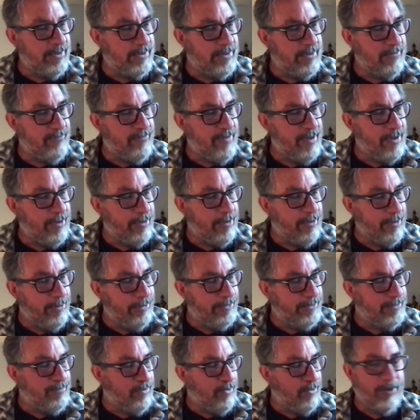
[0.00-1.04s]
to
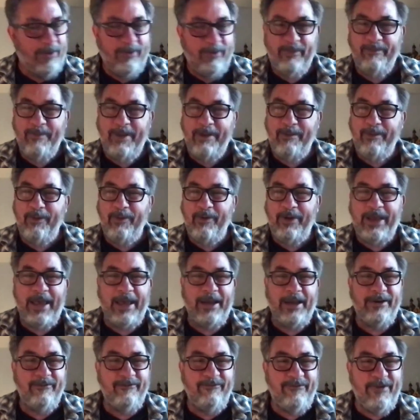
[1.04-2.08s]
Federer's point, when maybe we'll
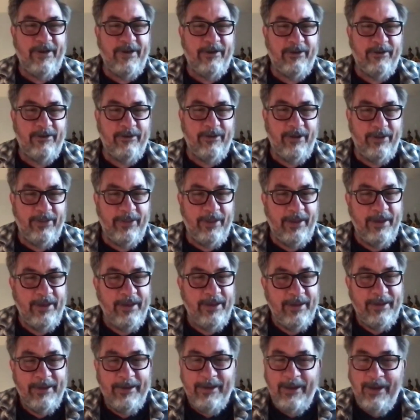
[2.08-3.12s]
get Federer
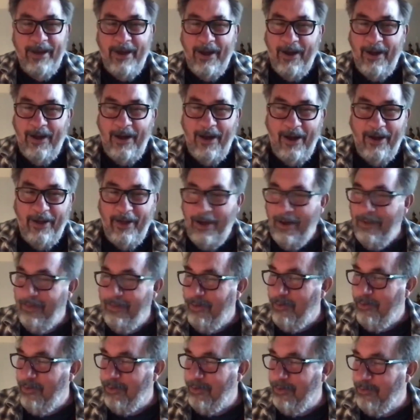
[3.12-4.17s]
on the
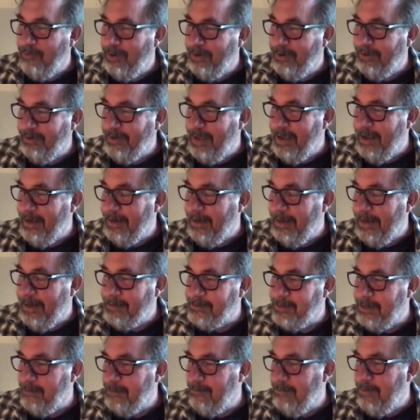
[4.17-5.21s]
horn one a day and
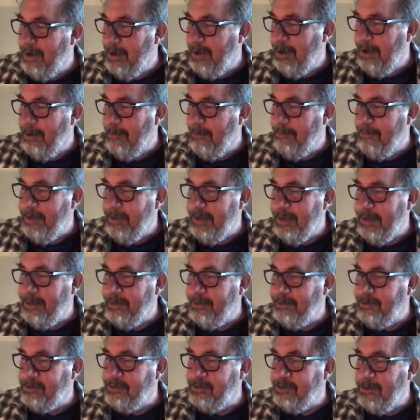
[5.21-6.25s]
ask him,
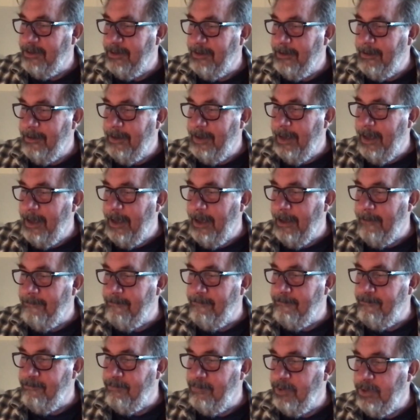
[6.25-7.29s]
is
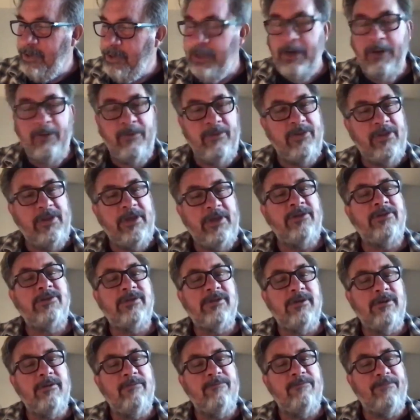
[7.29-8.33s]

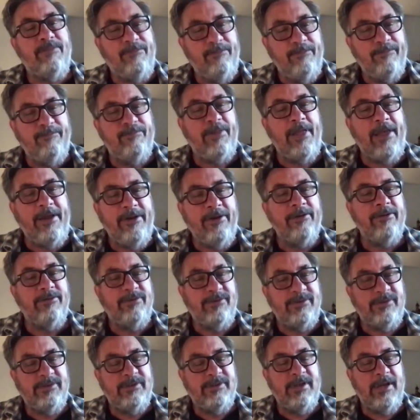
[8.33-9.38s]
these
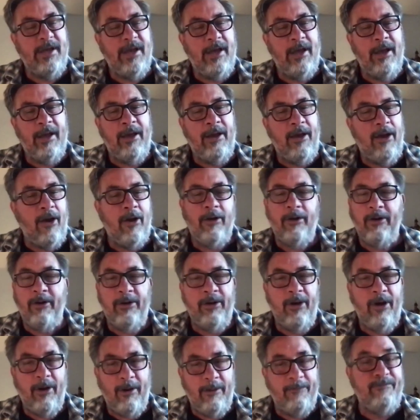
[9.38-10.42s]
players
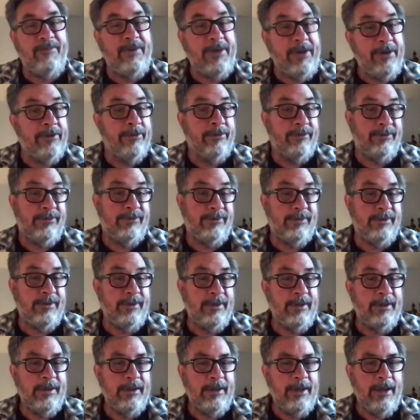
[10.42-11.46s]
are peers
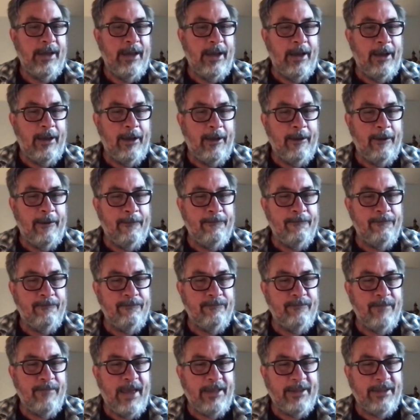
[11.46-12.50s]

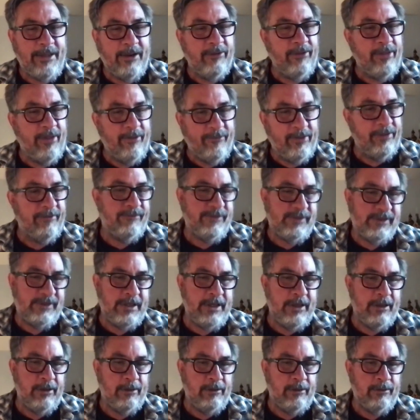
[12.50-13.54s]
at their level of
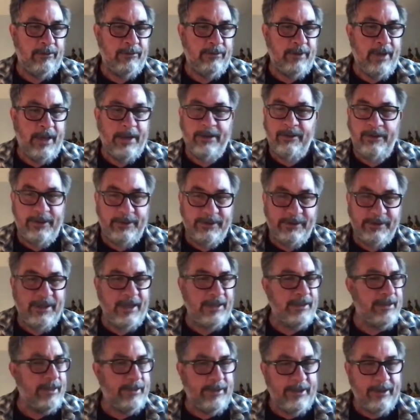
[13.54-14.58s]
skill, and it's
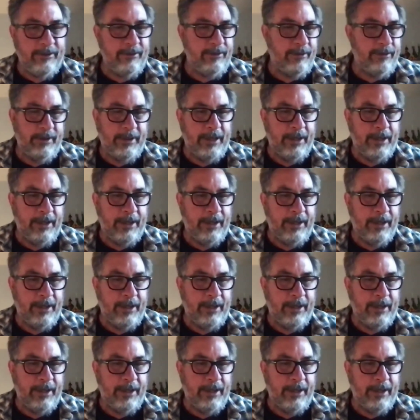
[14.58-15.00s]
not that they're